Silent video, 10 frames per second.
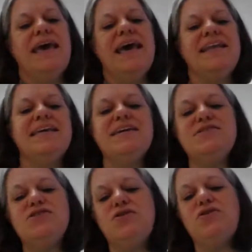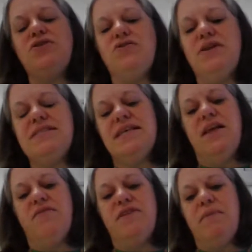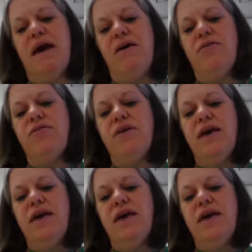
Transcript: and he kissed her curious and lovely mouth.